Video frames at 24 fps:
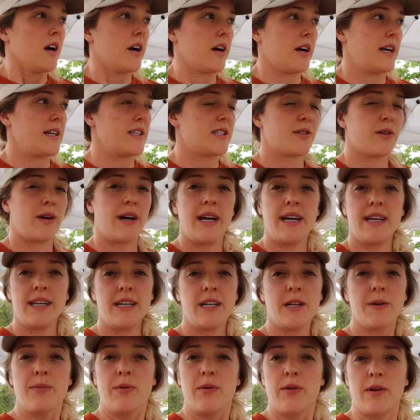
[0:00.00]
All right, so I
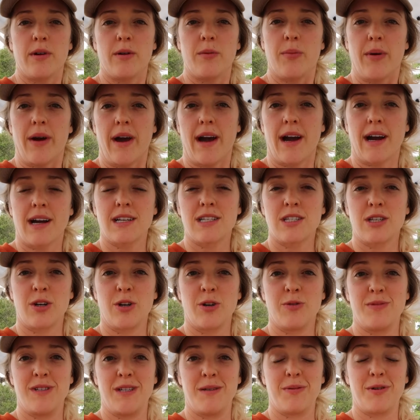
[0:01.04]
ended up going back to
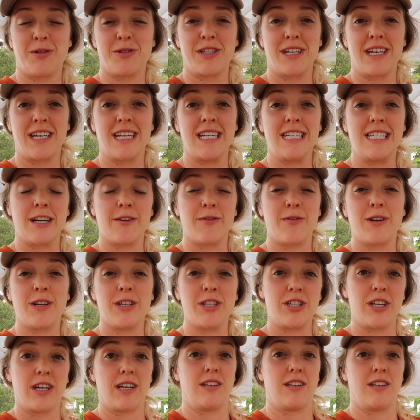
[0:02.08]
Home Depot to get a different